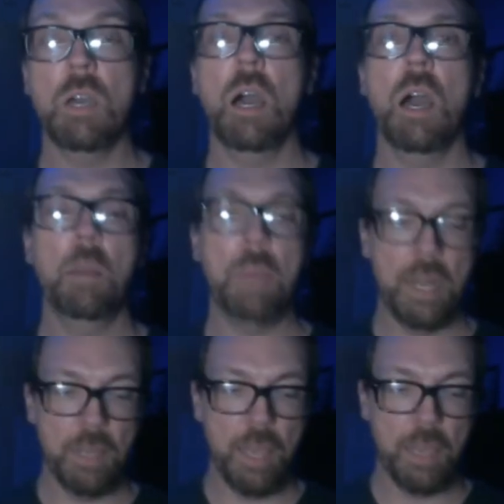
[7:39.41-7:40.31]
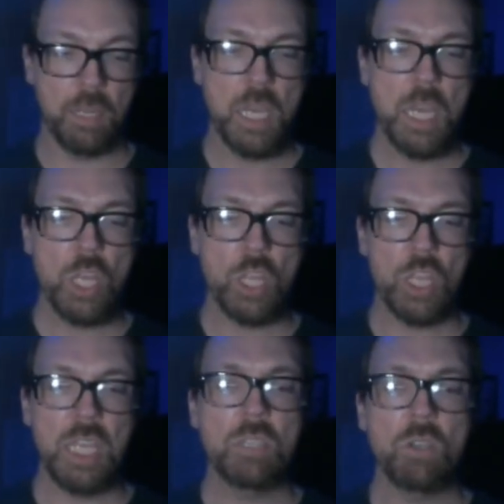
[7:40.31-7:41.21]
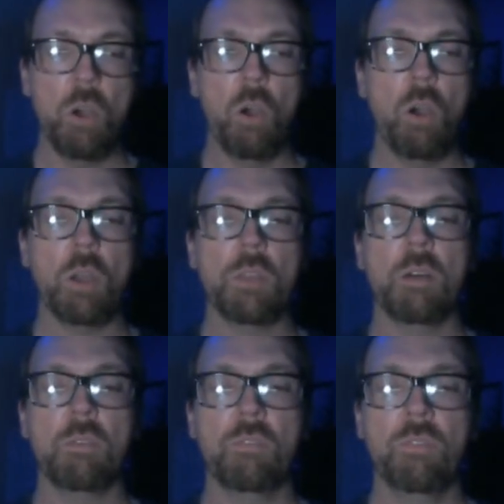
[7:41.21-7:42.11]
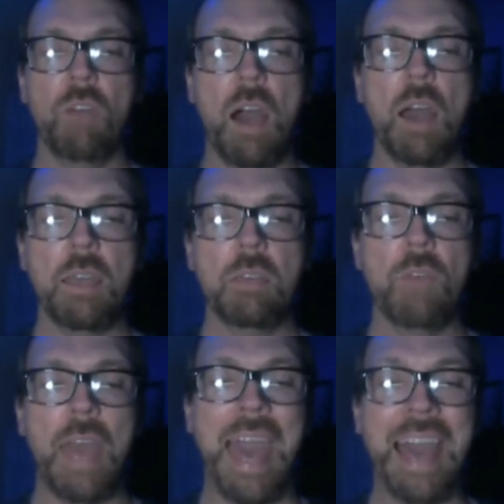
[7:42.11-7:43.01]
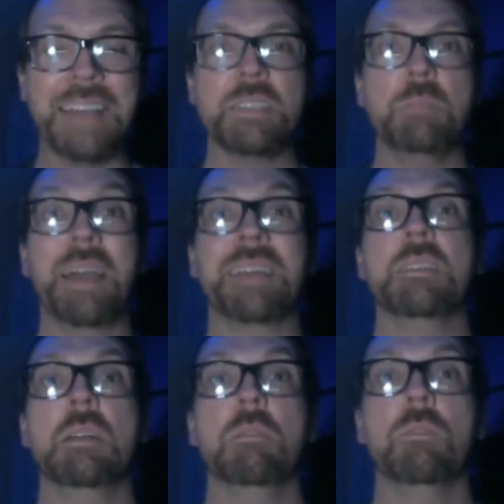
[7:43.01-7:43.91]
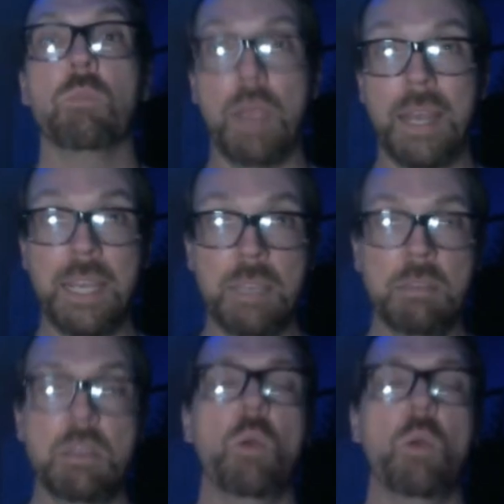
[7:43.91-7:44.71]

And these are the 5 aspects of writing,